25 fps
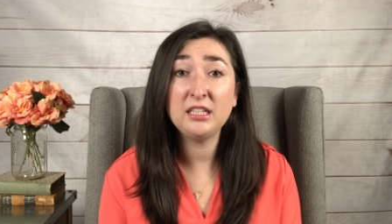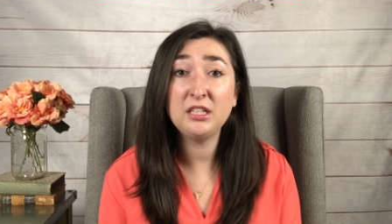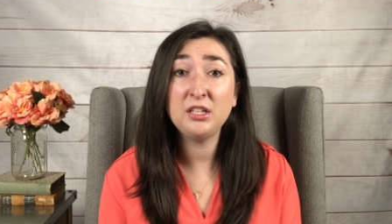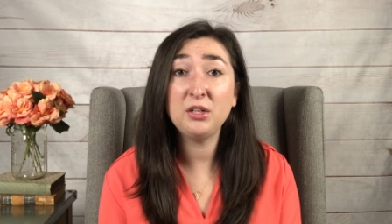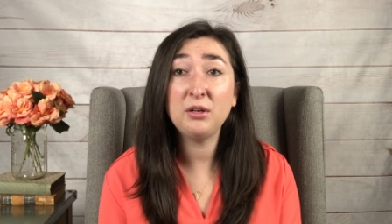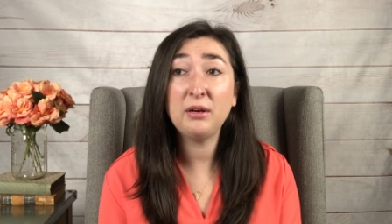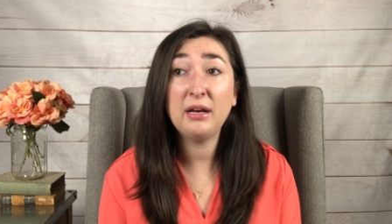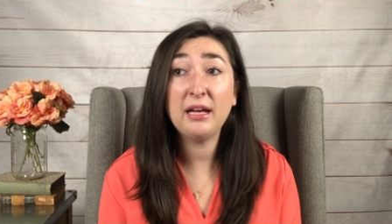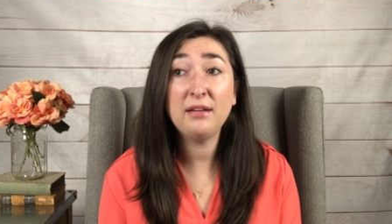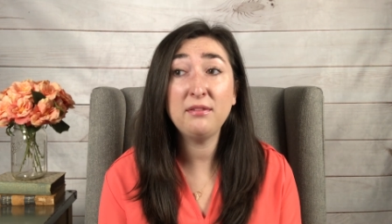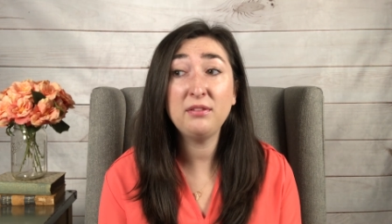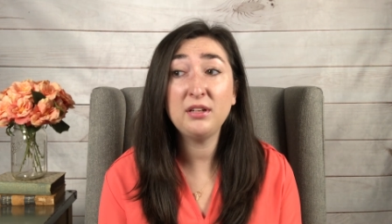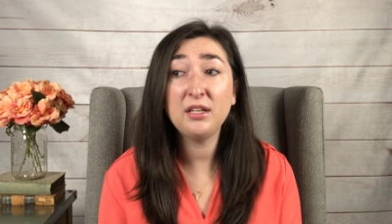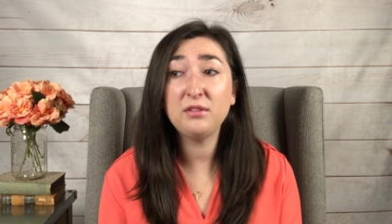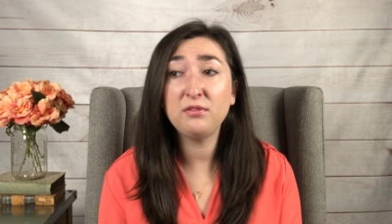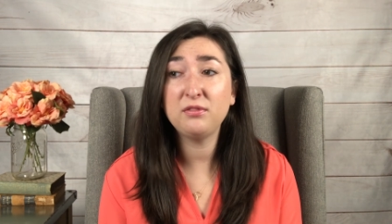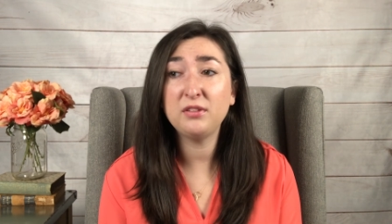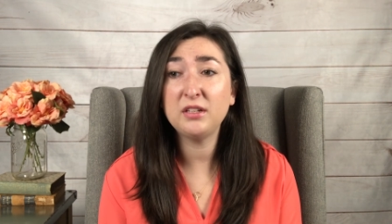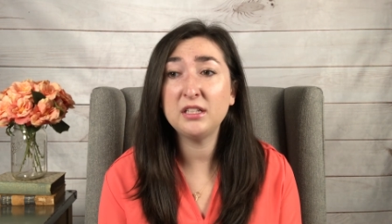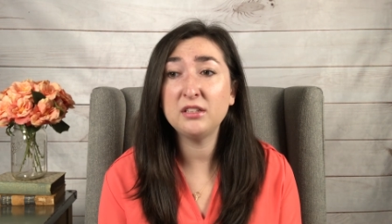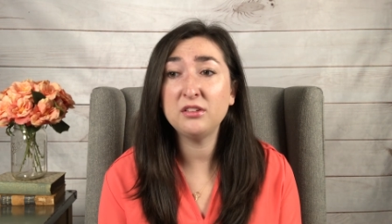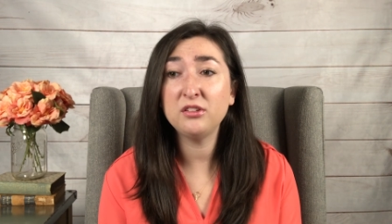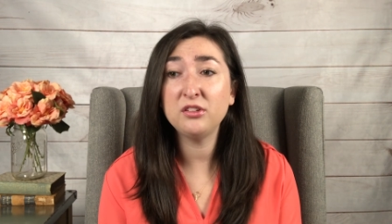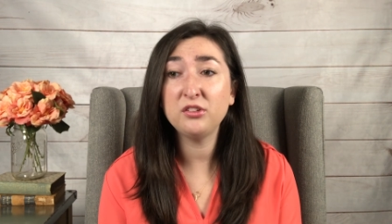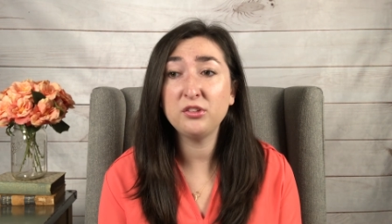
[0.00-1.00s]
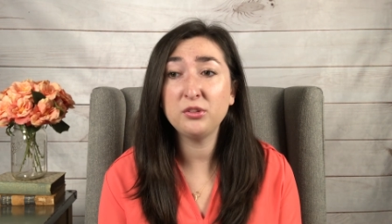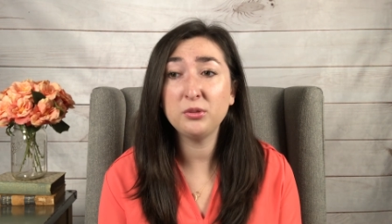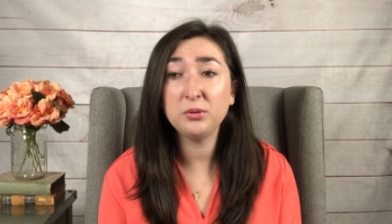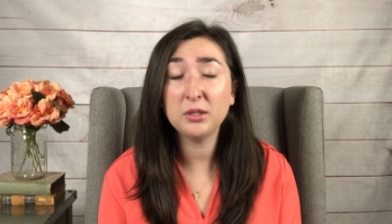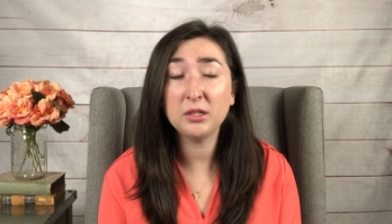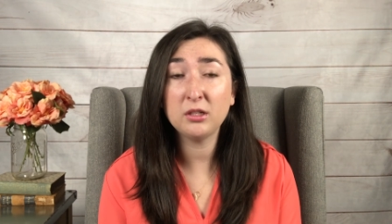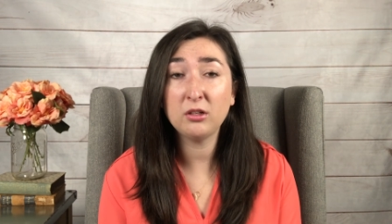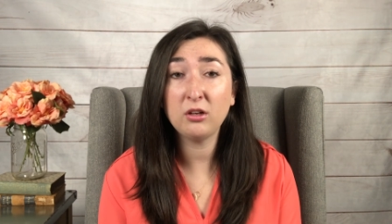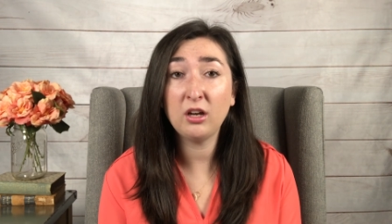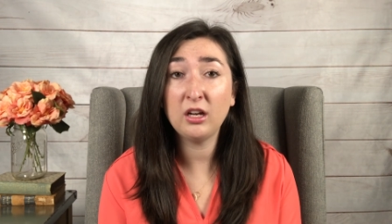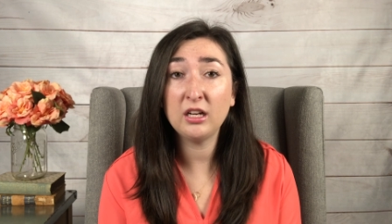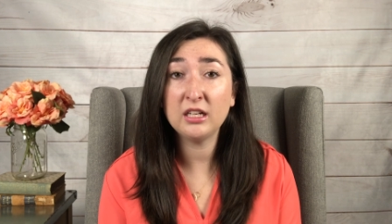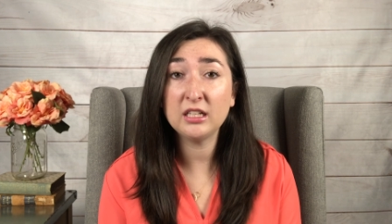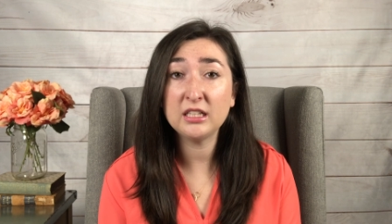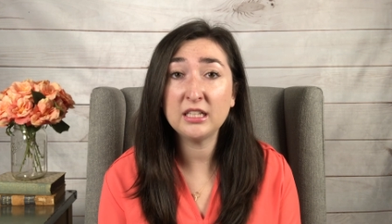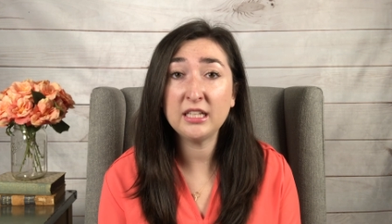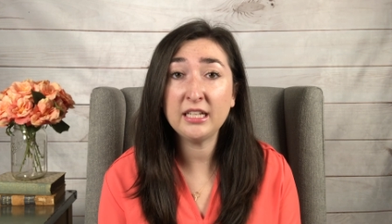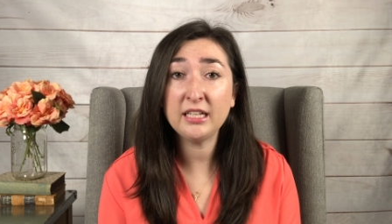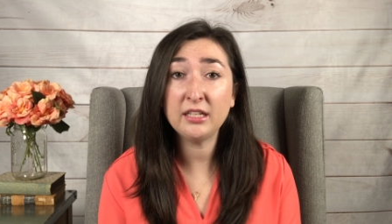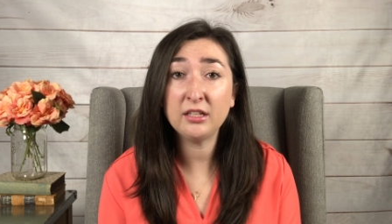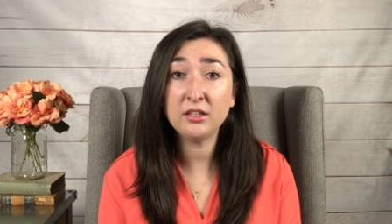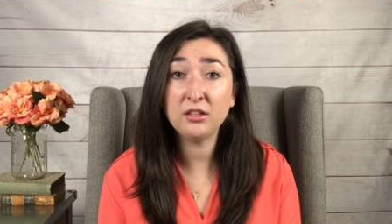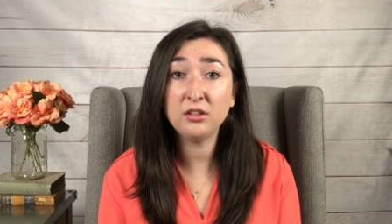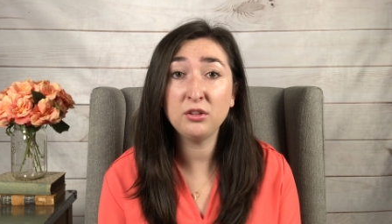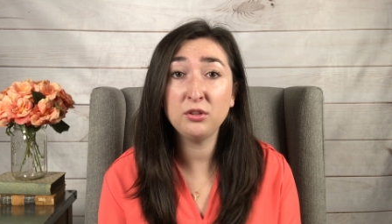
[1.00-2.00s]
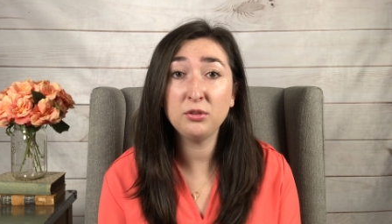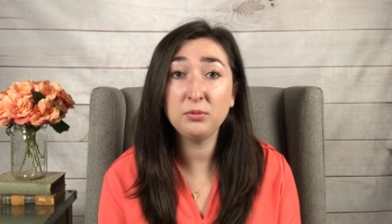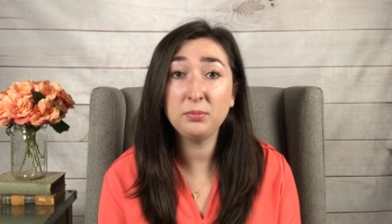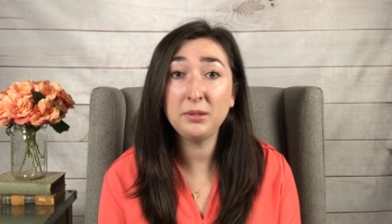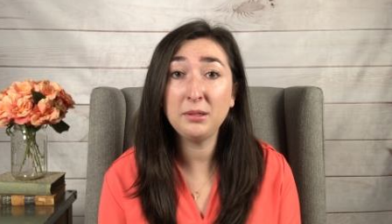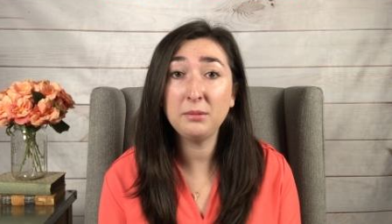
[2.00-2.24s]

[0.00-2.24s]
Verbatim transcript: You know, I've had friends who are chronically ill who